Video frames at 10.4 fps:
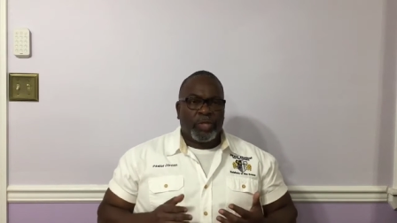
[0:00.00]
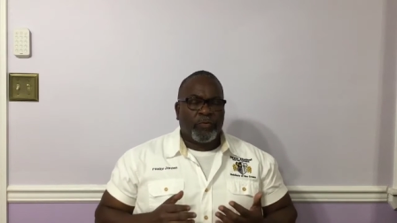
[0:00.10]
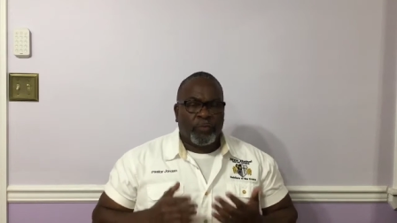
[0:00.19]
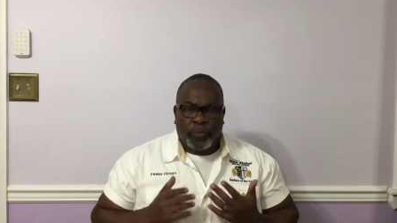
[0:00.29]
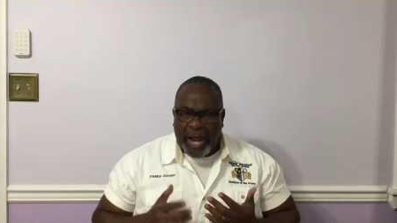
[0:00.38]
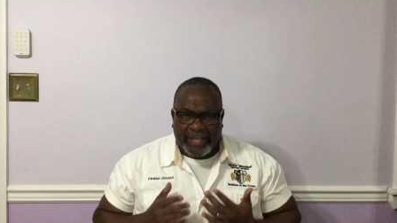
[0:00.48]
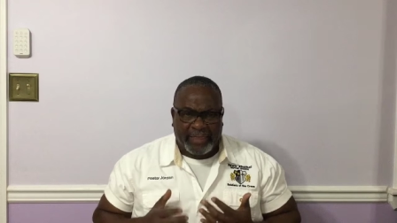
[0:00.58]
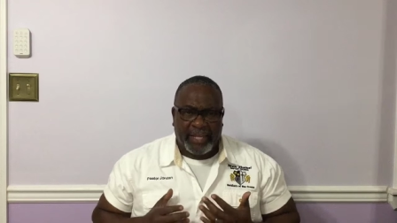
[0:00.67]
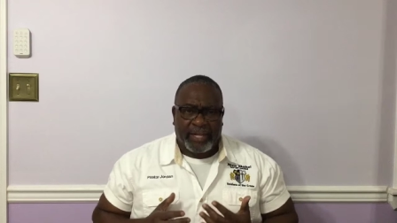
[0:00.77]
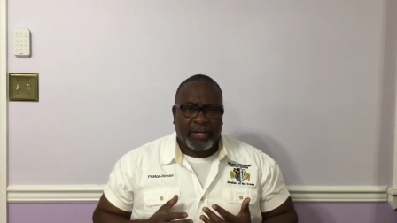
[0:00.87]
Right
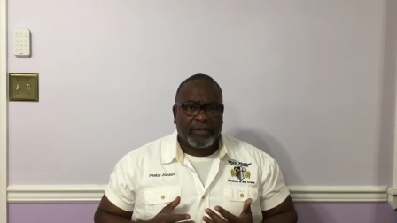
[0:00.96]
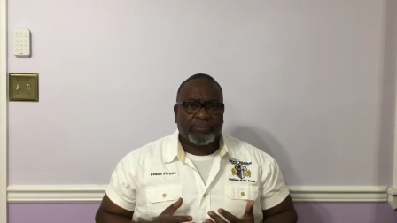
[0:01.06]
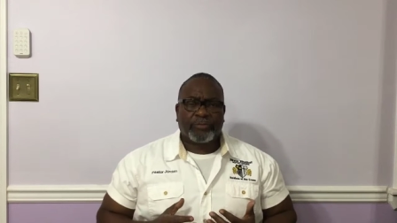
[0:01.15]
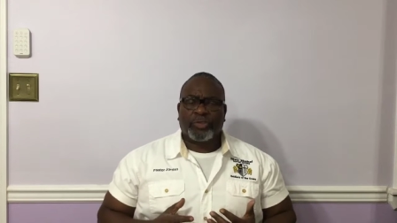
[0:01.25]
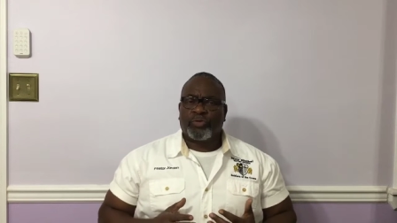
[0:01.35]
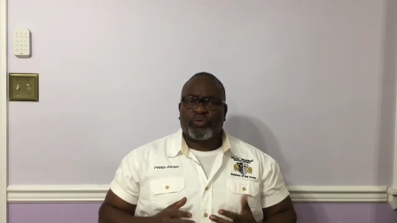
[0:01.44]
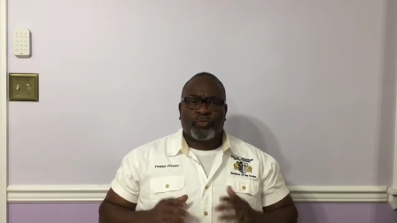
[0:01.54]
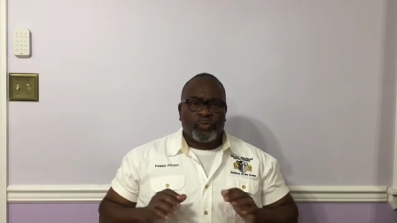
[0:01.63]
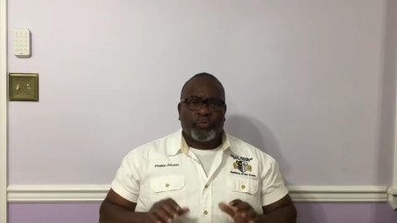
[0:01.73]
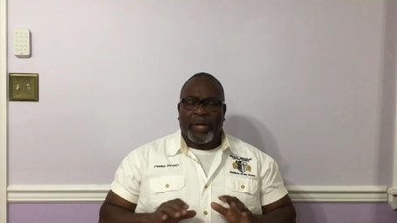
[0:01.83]
there,
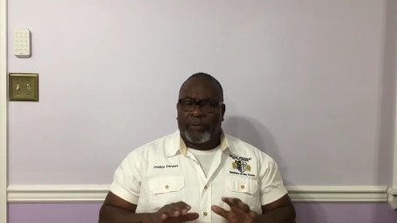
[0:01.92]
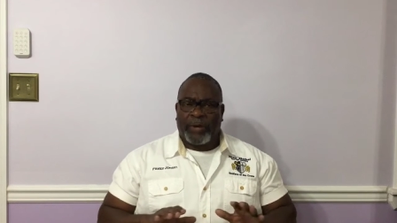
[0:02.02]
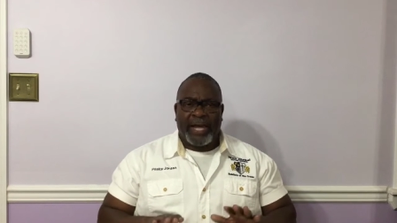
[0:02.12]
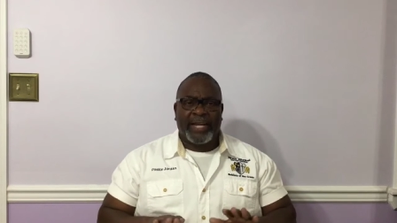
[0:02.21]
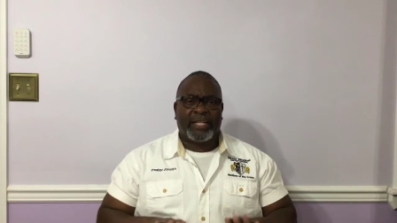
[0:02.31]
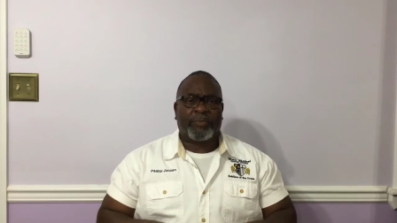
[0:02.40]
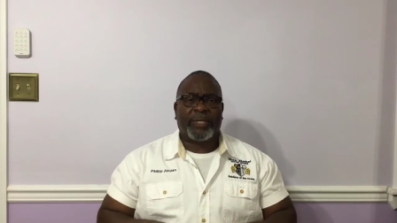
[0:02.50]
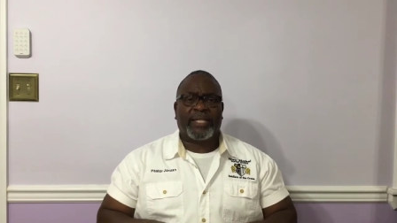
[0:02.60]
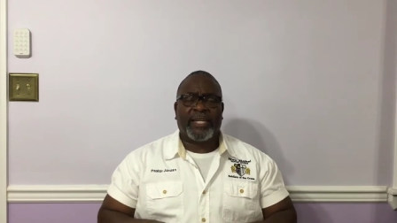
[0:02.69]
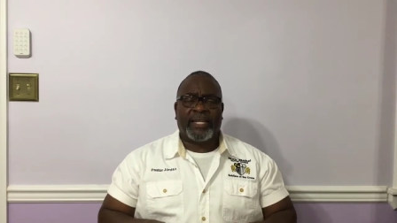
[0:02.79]
right at the
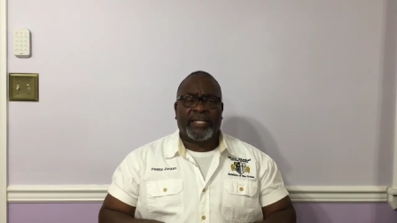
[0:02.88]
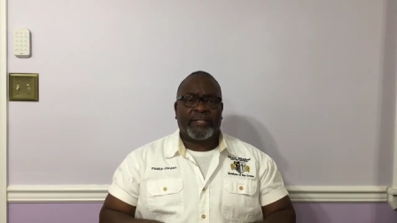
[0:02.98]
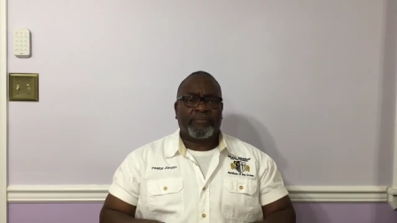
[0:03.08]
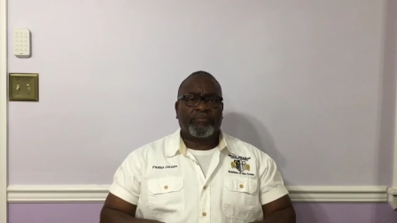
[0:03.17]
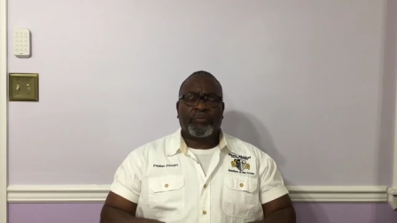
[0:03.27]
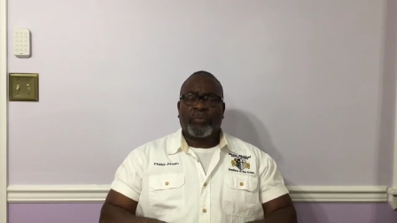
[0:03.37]
beginning,